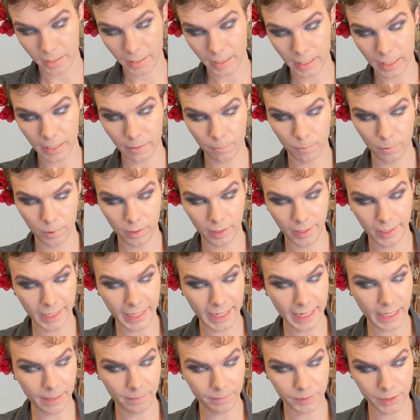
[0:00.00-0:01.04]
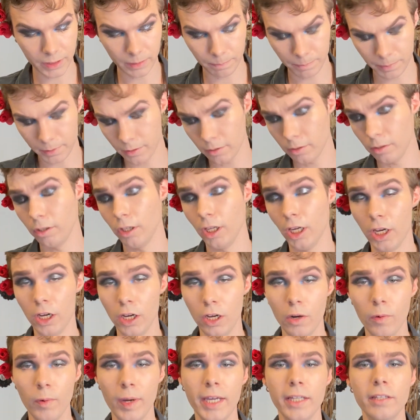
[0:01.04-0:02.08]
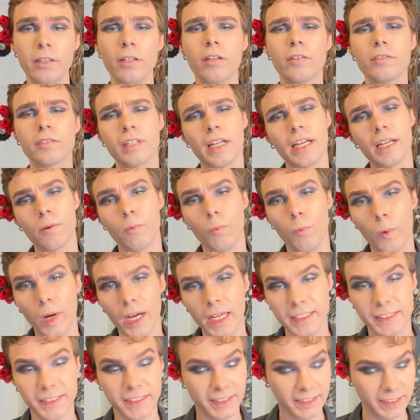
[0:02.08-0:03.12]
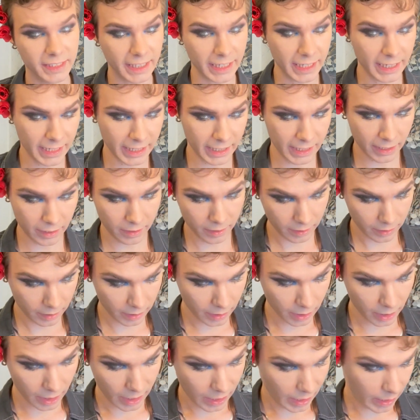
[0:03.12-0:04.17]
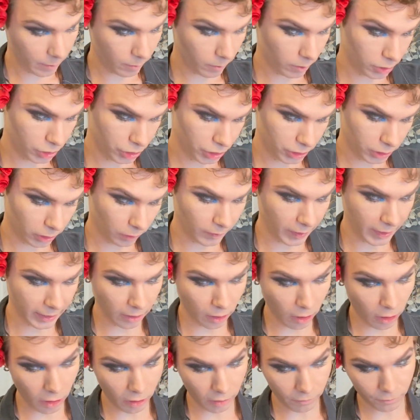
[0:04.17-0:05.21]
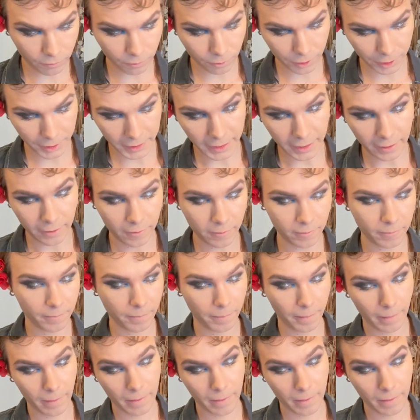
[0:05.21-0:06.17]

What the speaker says: It really amps up a glow. It looks like wet skin. I'm going to show that off for y'all.